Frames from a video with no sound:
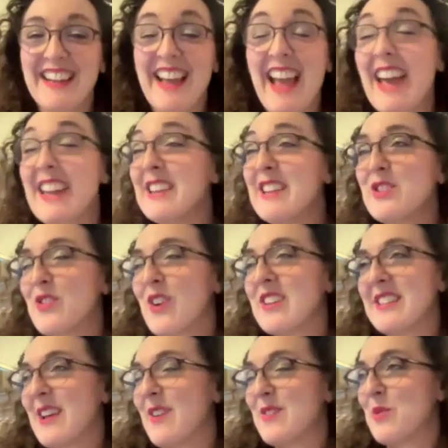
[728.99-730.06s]
And it is great to
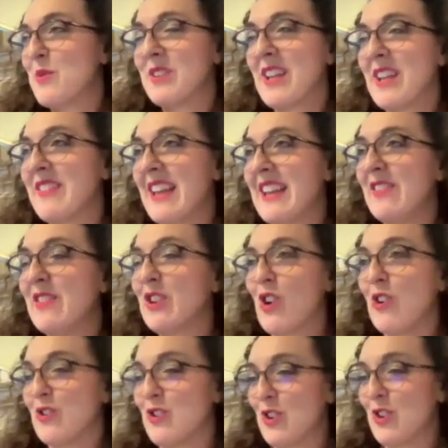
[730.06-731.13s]
have someone like that in the
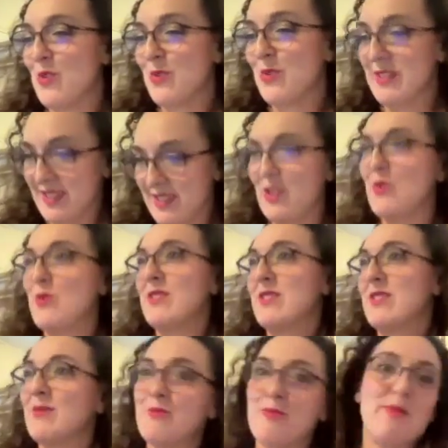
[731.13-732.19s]
culture who
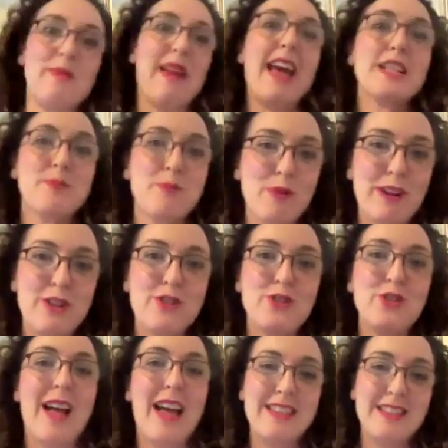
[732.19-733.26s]
is
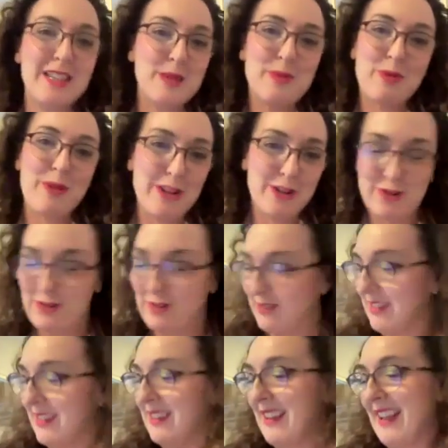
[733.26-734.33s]
aspirational and inspirational.
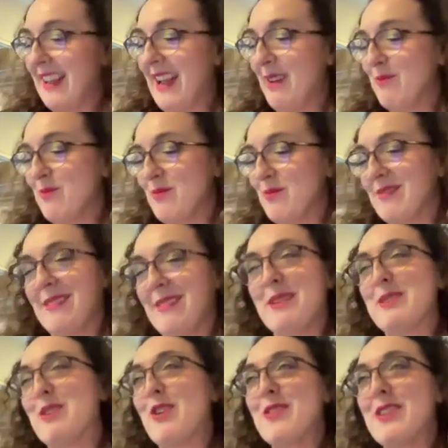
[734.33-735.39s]
I
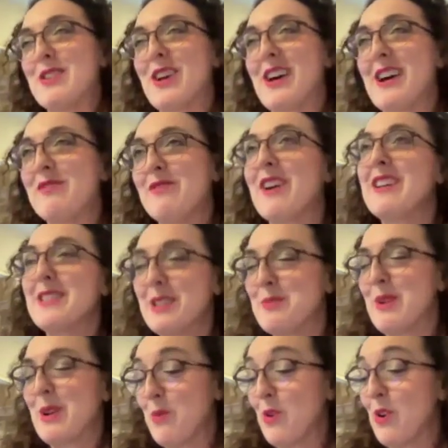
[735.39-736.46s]
know they're tired phrases,
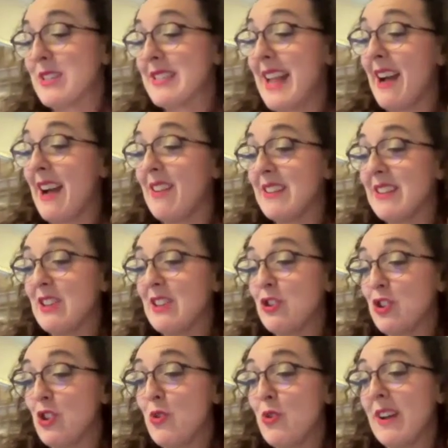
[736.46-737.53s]
but it works. Now,
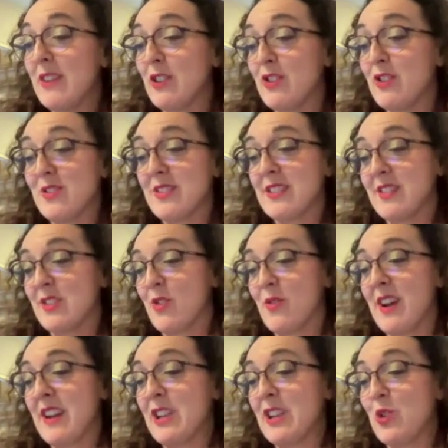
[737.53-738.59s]
you are not just a
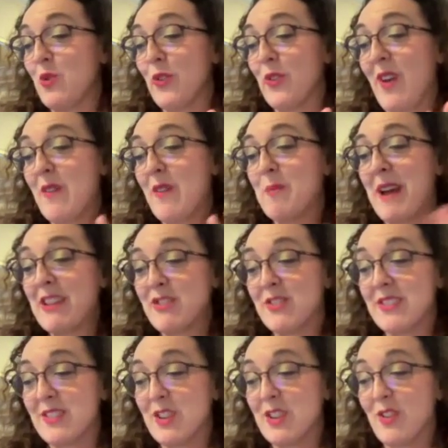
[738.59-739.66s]
songwriter, you also have a
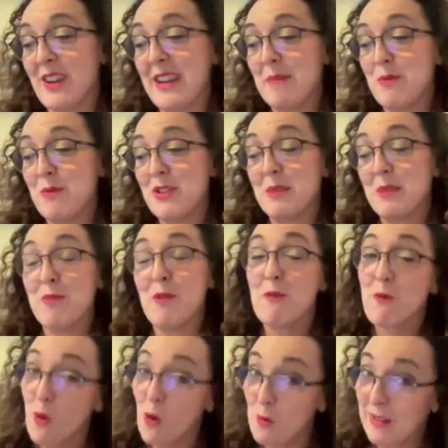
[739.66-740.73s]
bachelor's degree in music
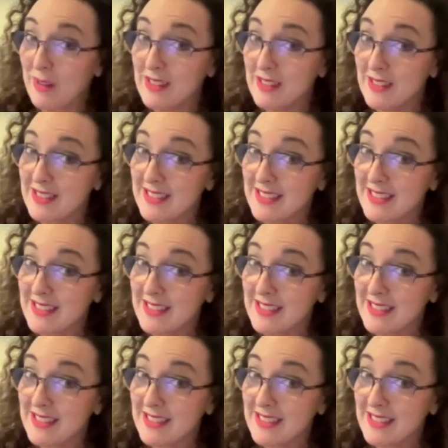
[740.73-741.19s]
performance.